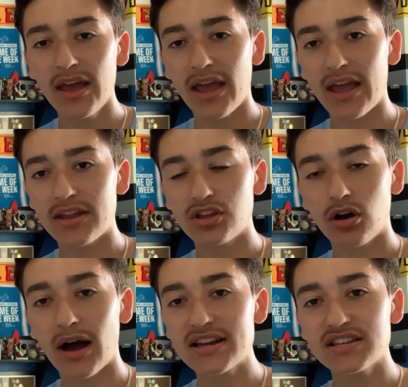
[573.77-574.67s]
And, you
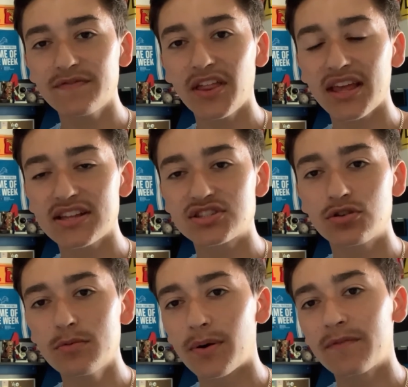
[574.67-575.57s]
know, I just feel like it's
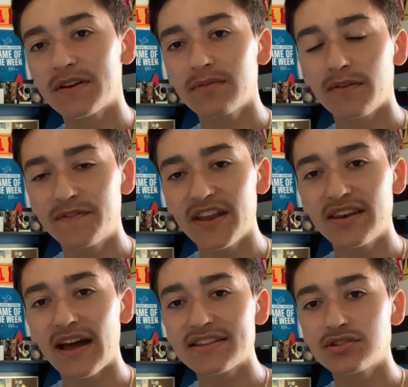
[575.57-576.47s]
too perfect of a fit
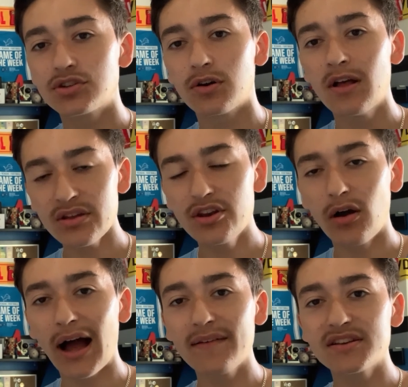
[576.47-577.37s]
not to do. You
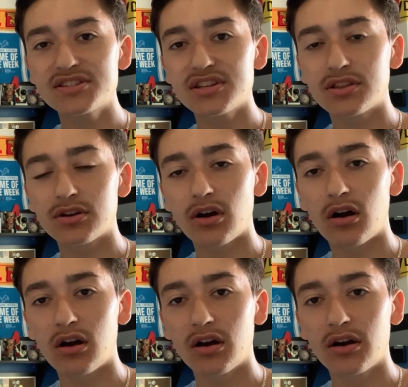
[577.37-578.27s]
know, obviously there
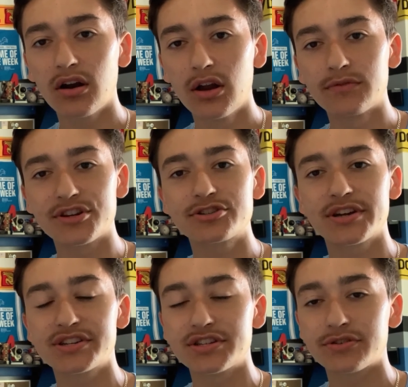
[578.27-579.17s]
are
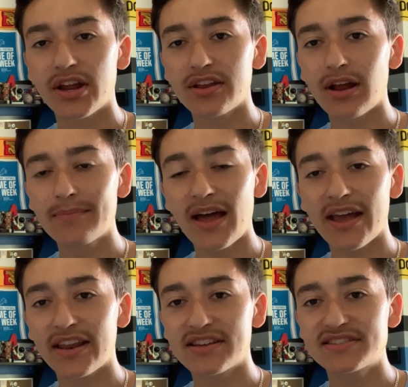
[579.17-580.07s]
restrictions, right? I'm
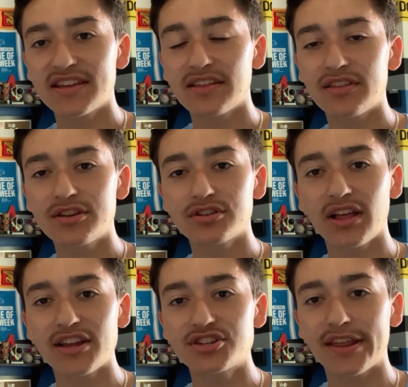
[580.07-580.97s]
not going to say that Detroit
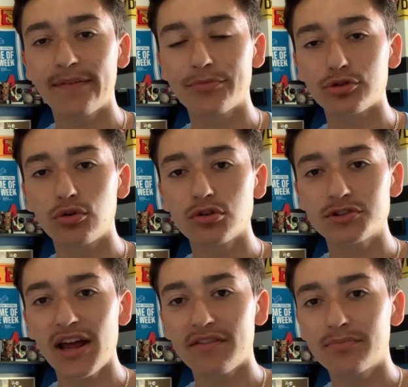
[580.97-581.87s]
Lions should give up their whole
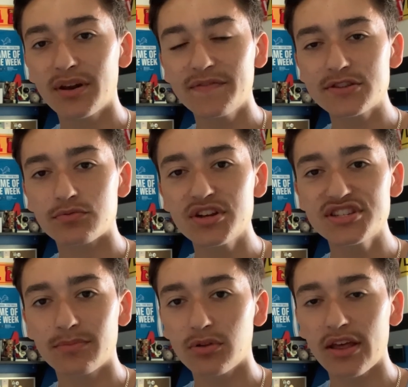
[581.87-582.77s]
draft, but if it's
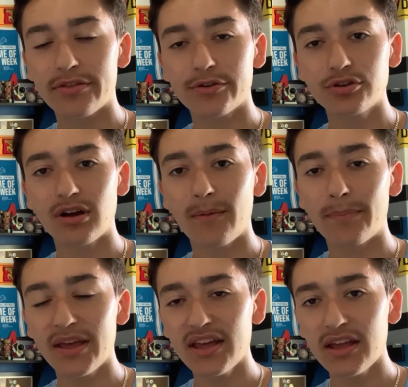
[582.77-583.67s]
reasonable, a third round
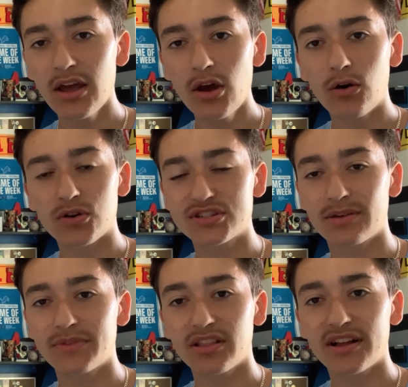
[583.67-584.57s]
pick or
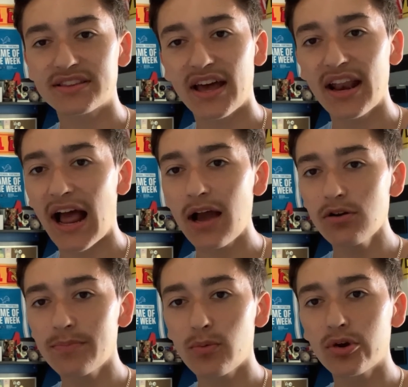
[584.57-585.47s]
something like that, I
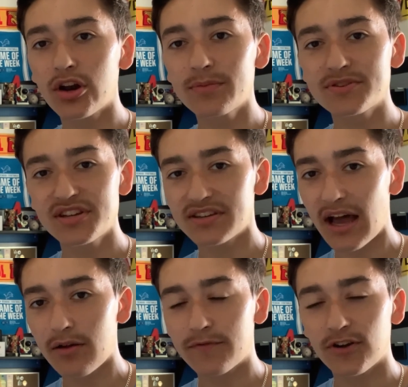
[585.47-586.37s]
would be 100%
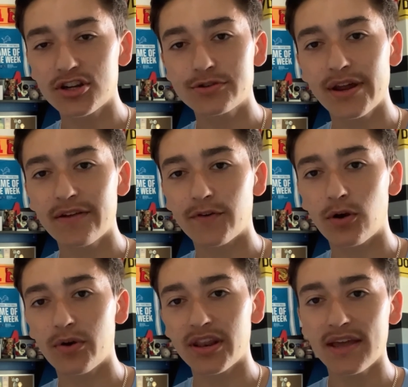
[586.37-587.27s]
down for us trading for
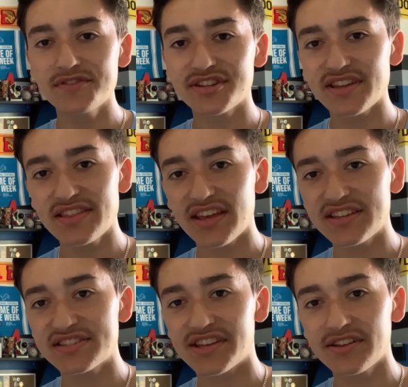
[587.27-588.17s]
Corey Davis because I think
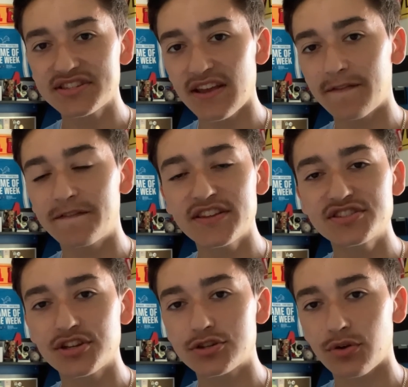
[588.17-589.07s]
his skill set
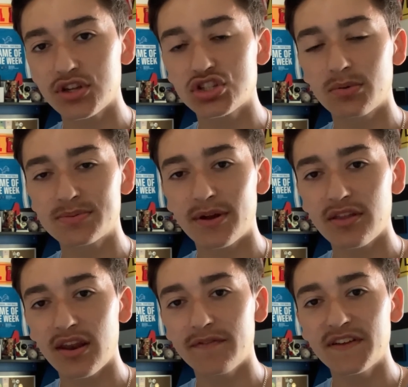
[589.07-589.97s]
fits Detroit so much
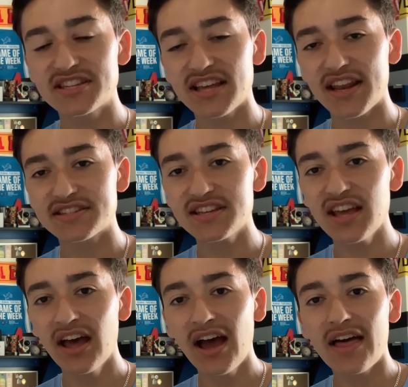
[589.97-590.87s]
better than it fits Tennessee.